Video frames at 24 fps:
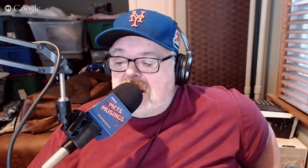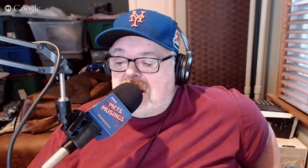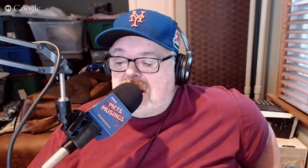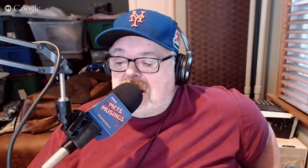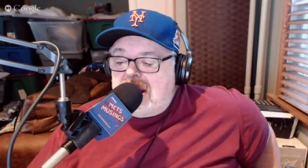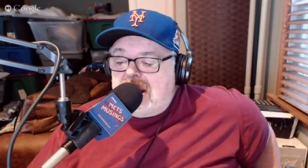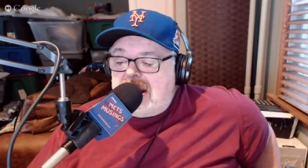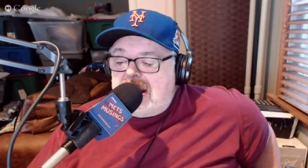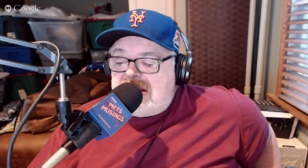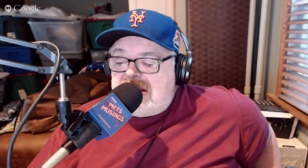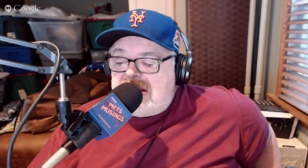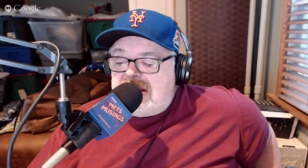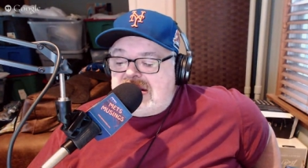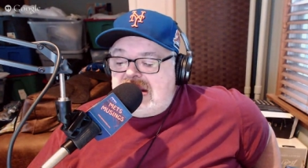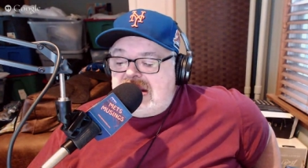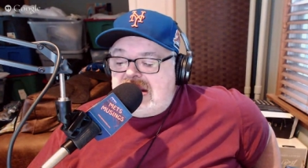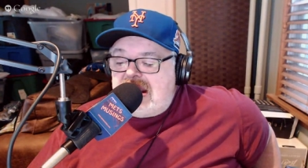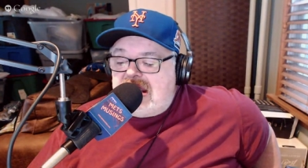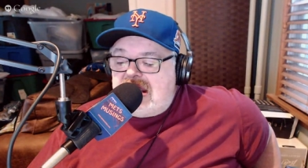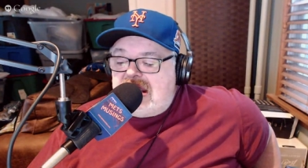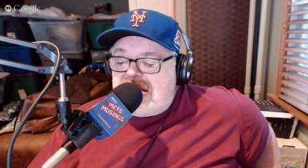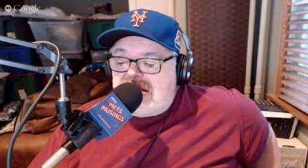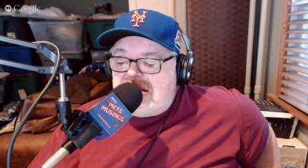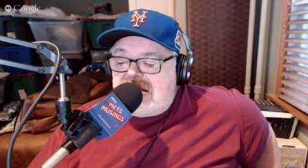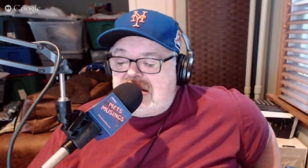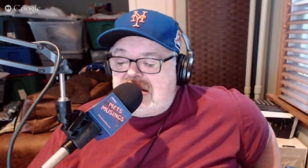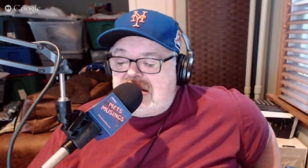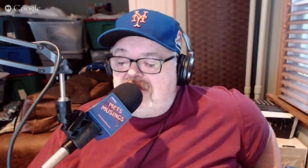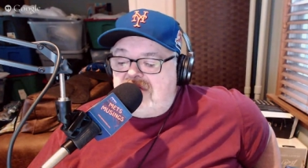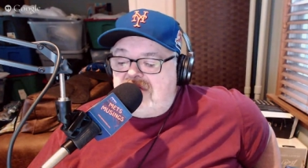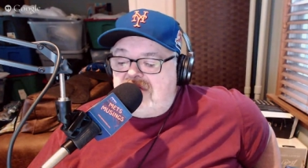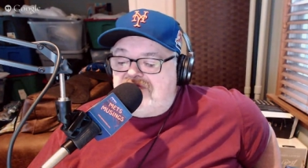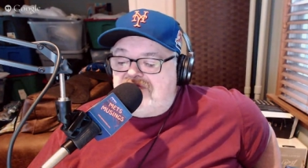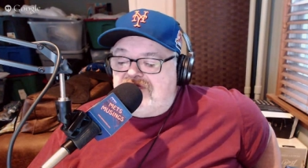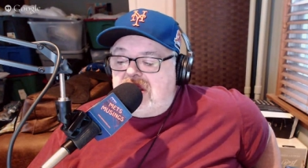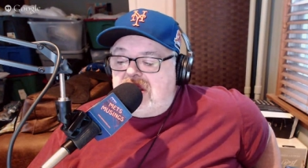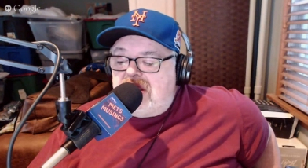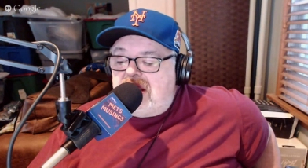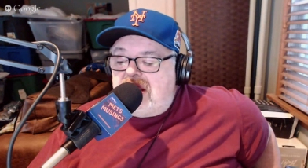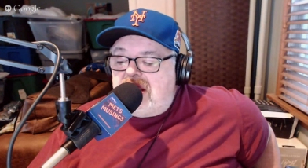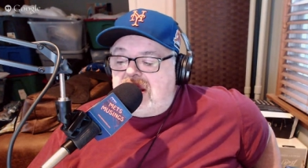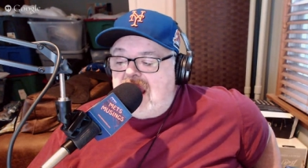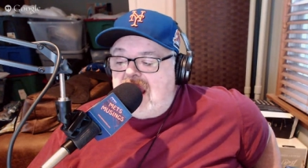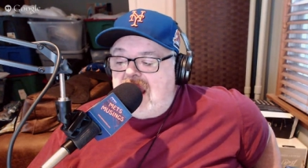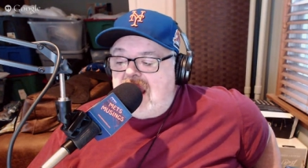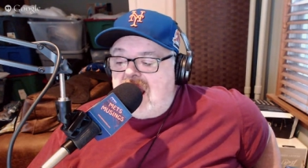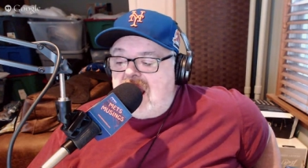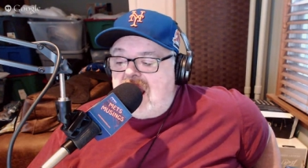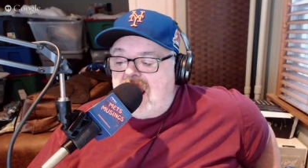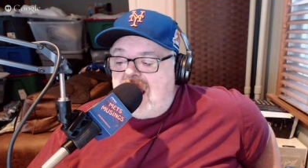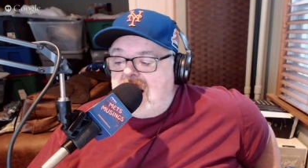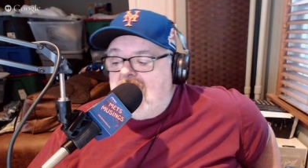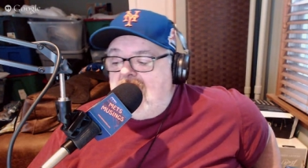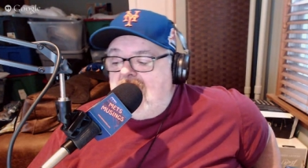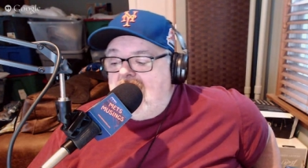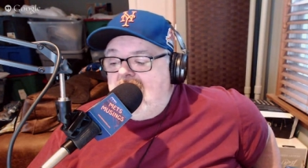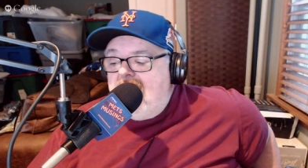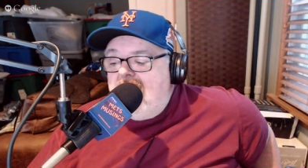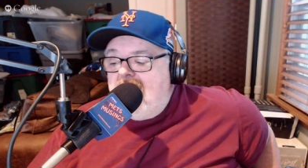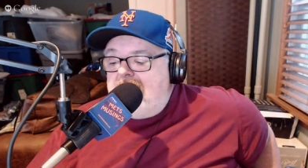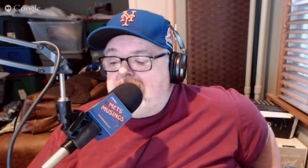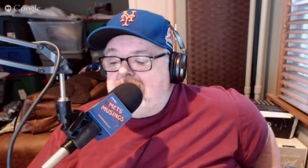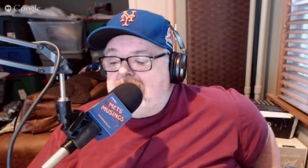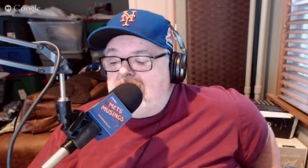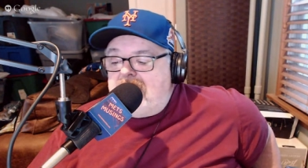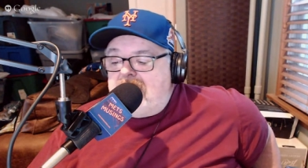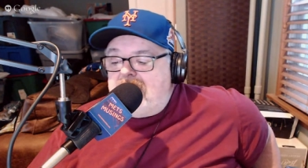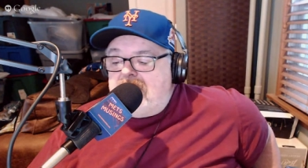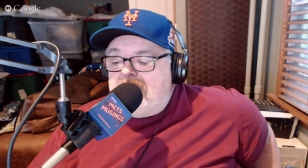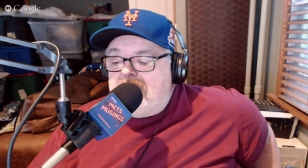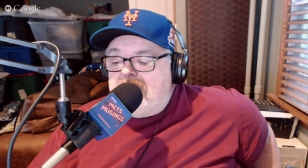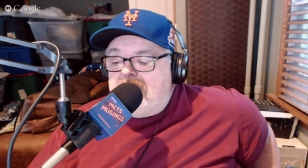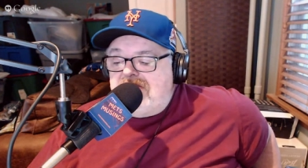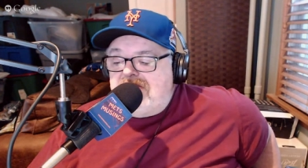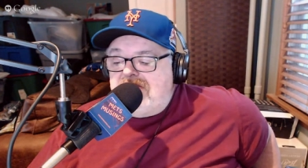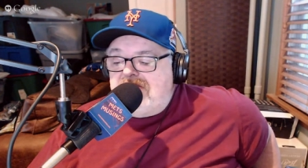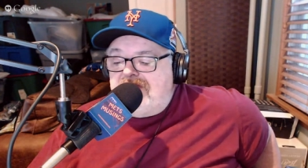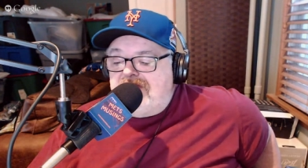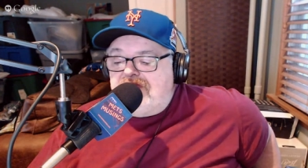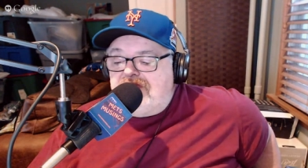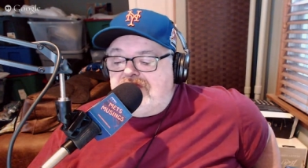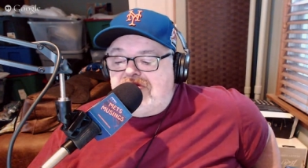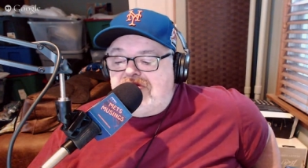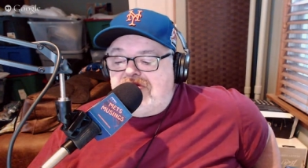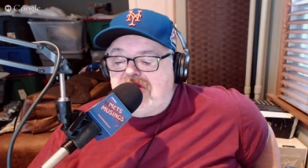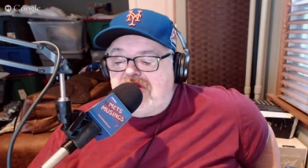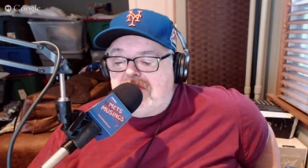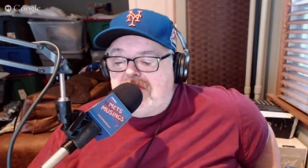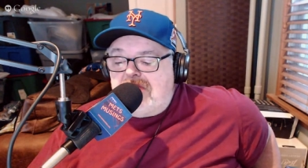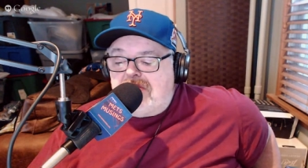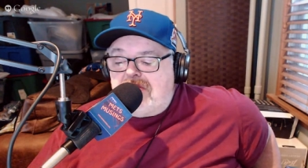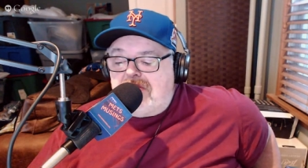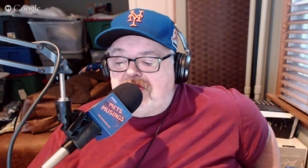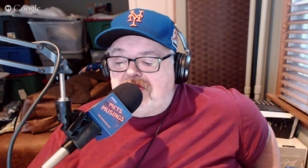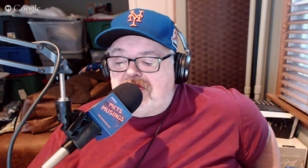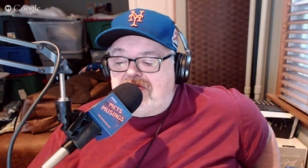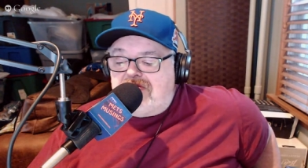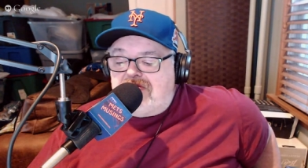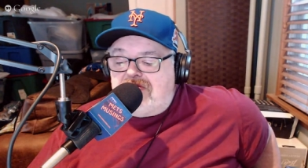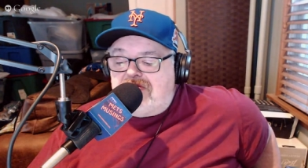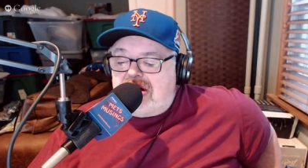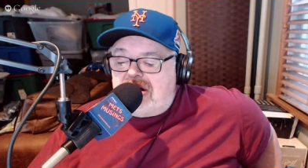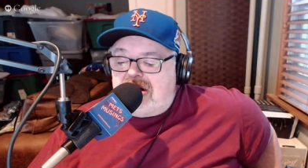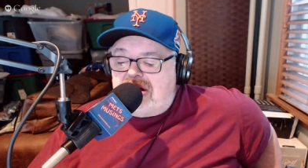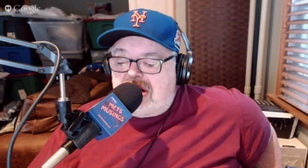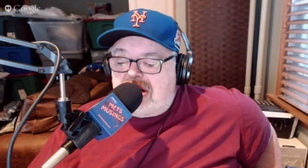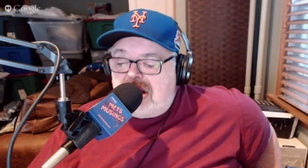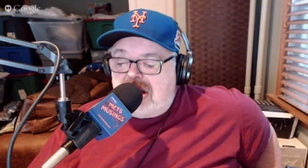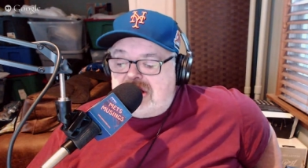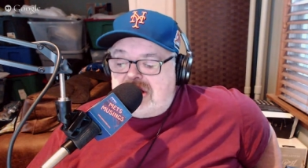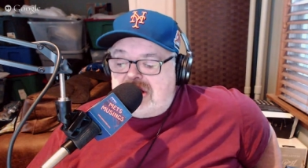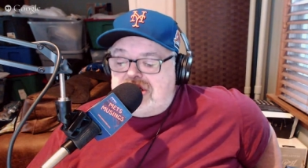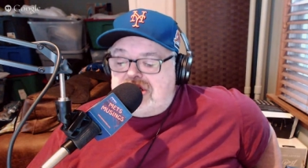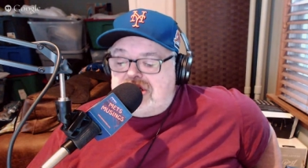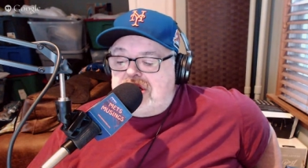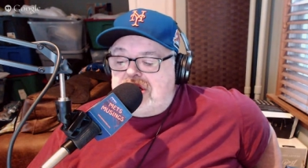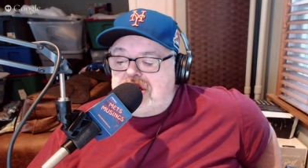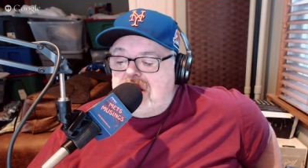CSNPhilly.com that the reason for Sandberg's resignation